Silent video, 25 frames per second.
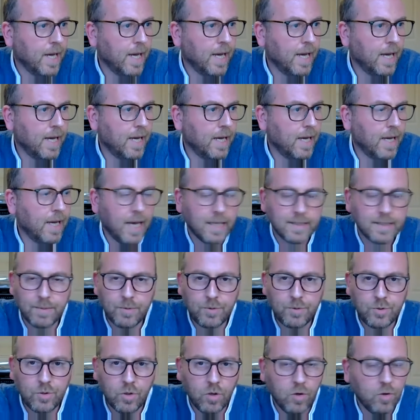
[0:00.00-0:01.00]
As
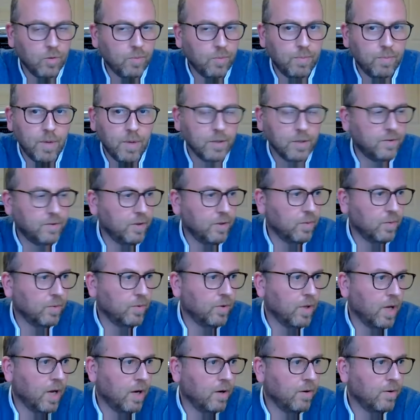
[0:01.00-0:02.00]
I'm sure most of you will
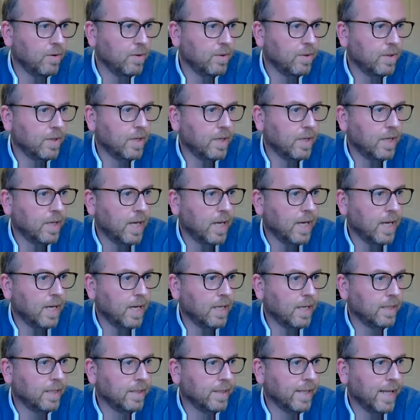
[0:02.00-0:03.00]
know,
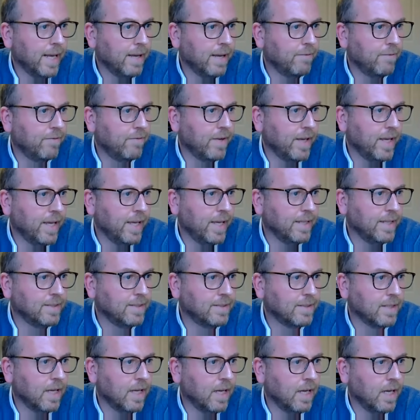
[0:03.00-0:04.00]
Lev
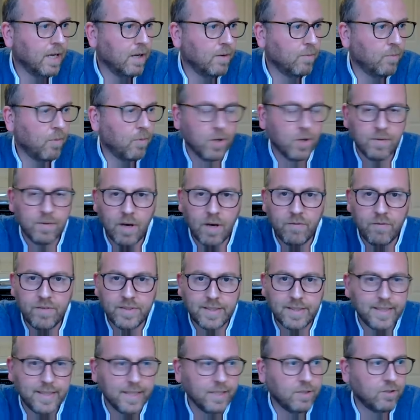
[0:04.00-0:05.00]
is one of our
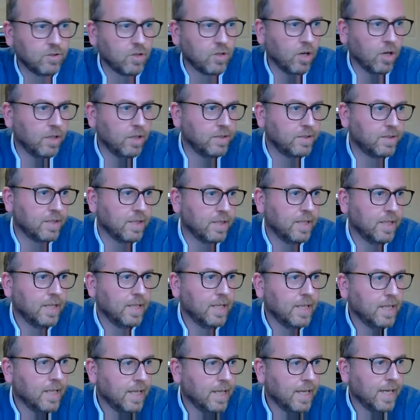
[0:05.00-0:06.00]
visiting scholars
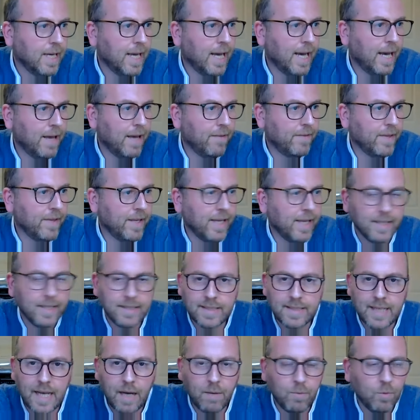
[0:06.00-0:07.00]
at the
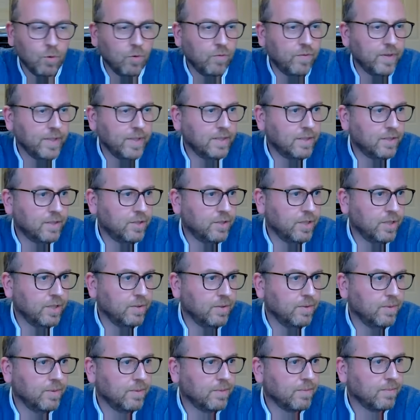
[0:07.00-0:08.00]
ISGAP-Woolf
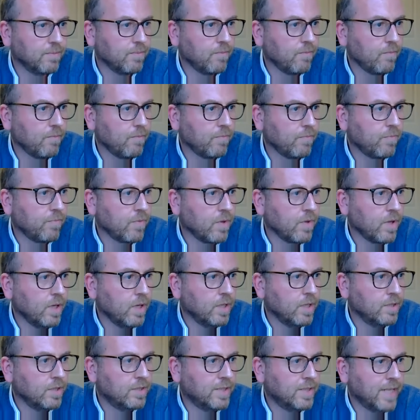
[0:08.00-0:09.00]
Institute
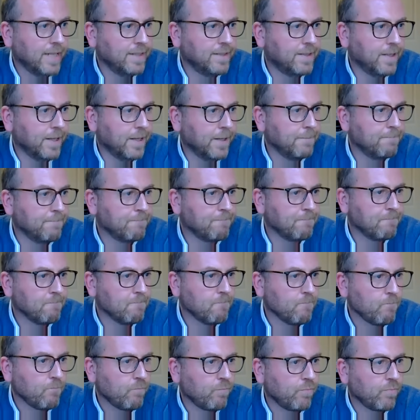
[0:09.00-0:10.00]
Center,
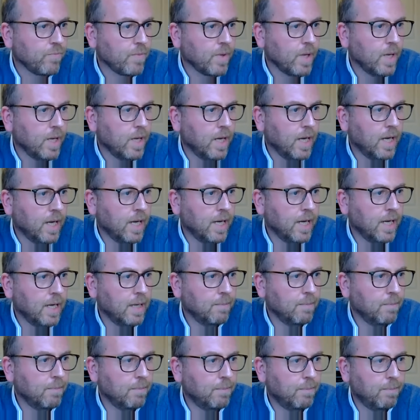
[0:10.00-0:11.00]

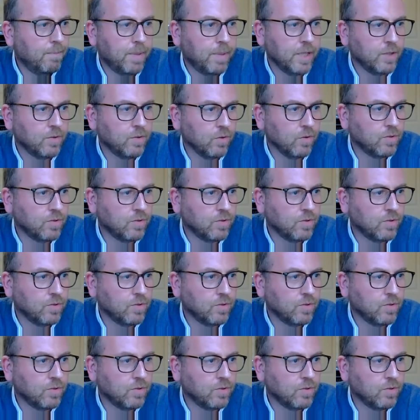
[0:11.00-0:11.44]
but he's